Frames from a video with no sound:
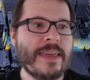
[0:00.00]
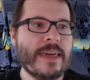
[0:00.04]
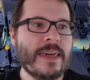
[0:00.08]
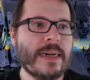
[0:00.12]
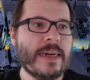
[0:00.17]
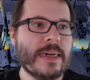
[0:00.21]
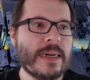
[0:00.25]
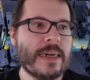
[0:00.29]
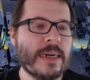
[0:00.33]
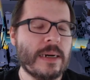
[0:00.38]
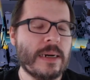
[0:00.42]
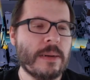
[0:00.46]

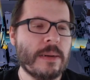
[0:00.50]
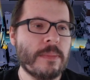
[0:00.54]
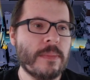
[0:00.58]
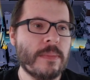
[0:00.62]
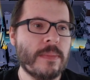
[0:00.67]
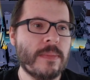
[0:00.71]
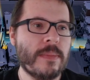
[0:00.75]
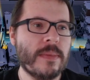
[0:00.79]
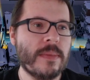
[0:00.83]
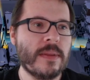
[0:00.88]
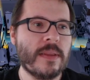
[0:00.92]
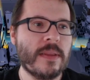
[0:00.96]

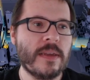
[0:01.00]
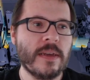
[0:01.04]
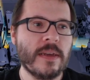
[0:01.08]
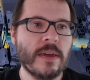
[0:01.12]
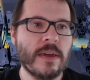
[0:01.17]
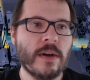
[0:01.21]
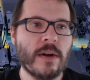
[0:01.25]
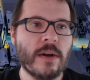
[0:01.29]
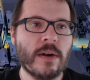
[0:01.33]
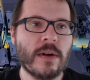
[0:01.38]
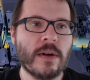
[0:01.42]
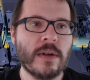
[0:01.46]
They
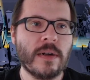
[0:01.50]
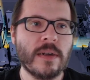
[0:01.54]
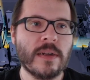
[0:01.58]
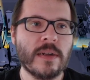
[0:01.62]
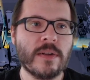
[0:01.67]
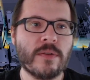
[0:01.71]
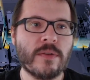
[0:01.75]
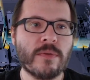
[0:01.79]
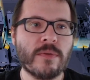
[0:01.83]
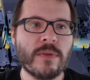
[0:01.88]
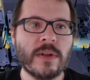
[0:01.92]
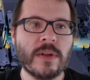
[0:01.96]
are
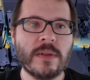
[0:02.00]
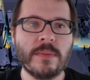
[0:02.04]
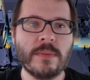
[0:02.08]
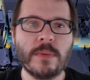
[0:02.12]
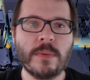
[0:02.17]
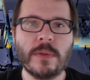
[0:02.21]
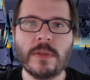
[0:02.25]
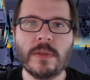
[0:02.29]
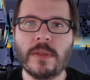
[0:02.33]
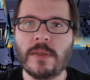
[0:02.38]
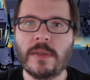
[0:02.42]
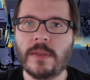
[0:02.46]

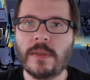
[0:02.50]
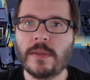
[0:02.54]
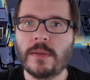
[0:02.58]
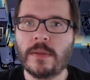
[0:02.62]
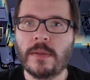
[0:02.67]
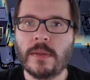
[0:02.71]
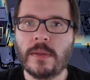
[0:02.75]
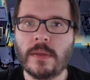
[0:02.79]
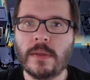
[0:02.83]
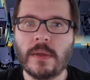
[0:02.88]
incredibly lethal.